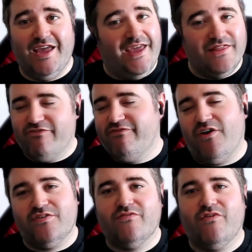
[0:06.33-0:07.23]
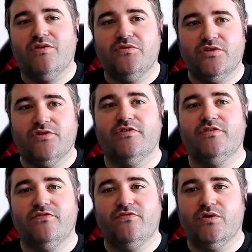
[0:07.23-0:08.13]
In the first of our luthier
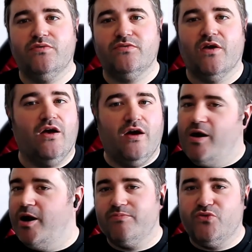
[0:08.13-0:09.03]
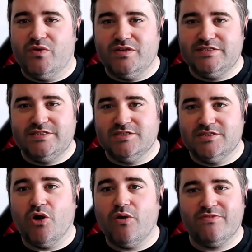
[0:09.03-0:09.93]
interviews, I'm talking to
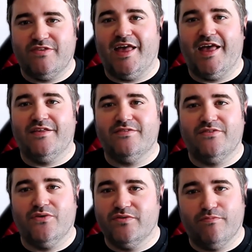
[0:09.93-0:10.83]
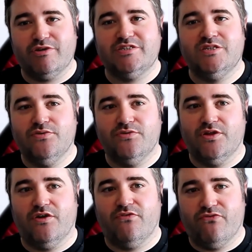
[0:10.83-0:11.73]
Tom Sands, who's a British
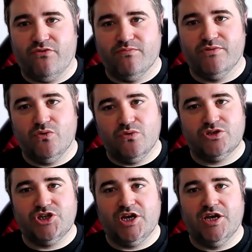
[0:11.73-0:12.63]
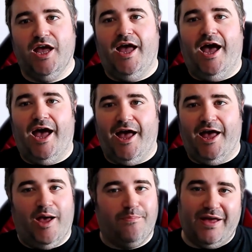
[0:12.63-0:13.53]
luthier from Yorkshire,
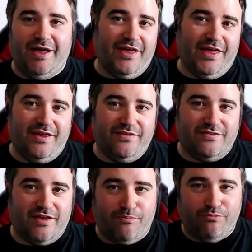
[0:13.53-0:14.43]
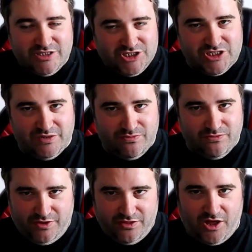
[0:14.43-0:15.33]
about his apprenticeship
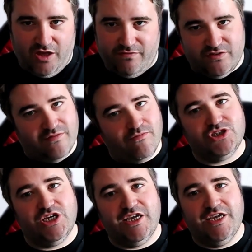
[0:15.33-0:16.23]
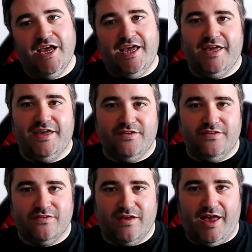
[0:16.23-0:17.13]
with Urban Samoji,
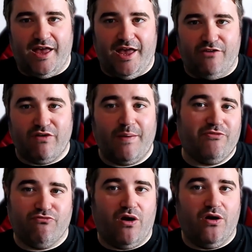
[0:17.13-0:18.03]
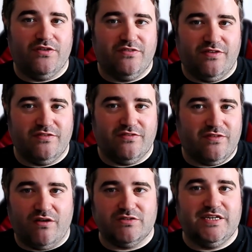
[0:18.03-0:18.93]
his rapid rise since
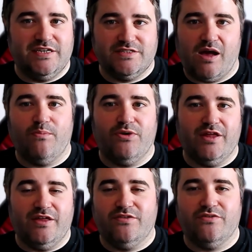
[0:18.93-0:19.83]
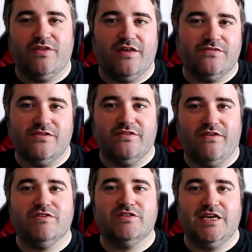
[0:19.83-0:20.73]
starting his company in
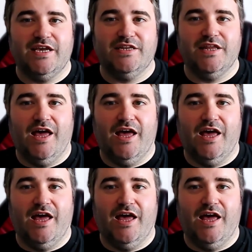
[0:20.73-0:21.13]
2017,